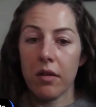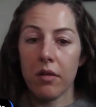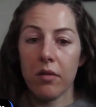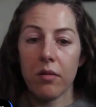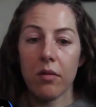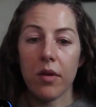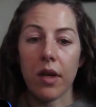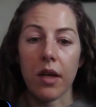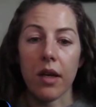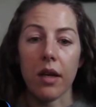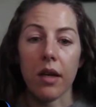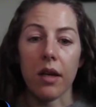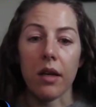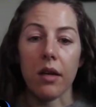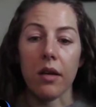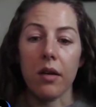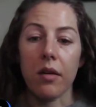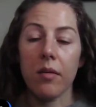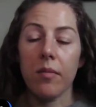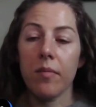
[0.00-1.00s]

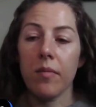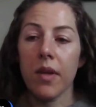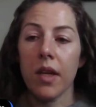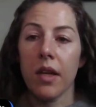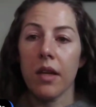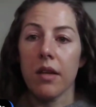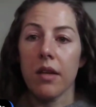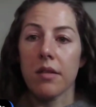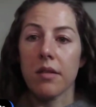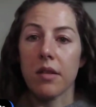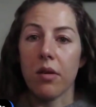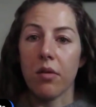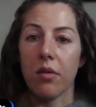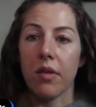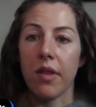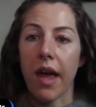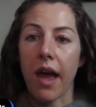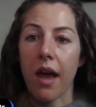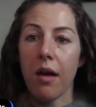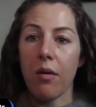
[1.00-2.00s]
Okay, so
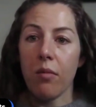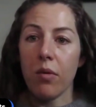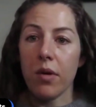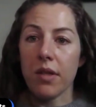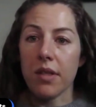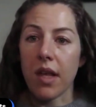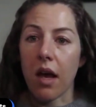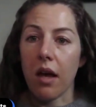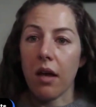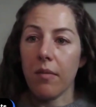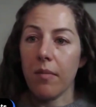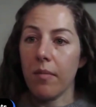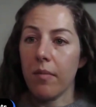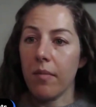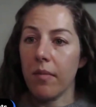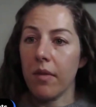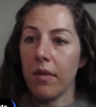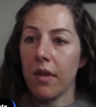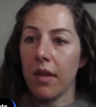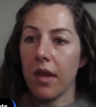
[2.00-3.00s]
that was
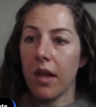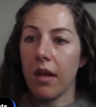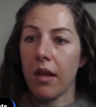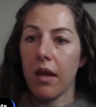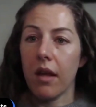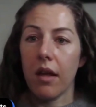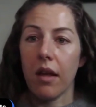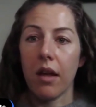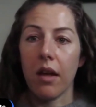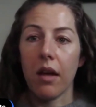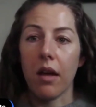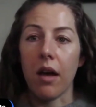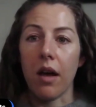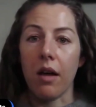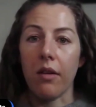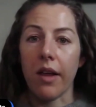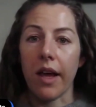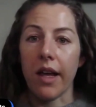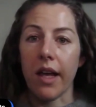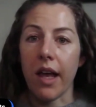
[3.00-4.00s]

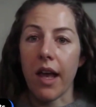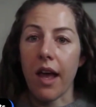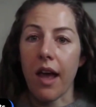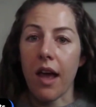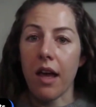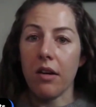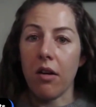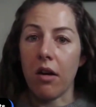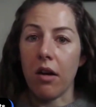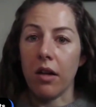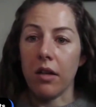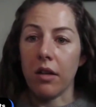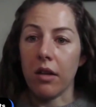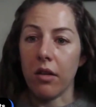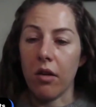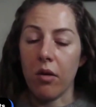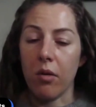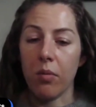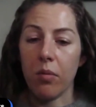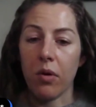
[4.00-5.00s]
all I had on
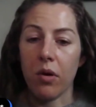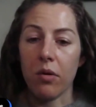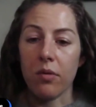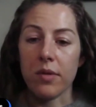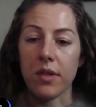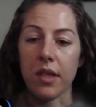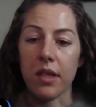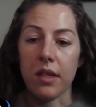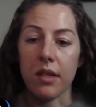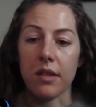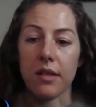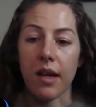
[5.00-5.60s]
low protein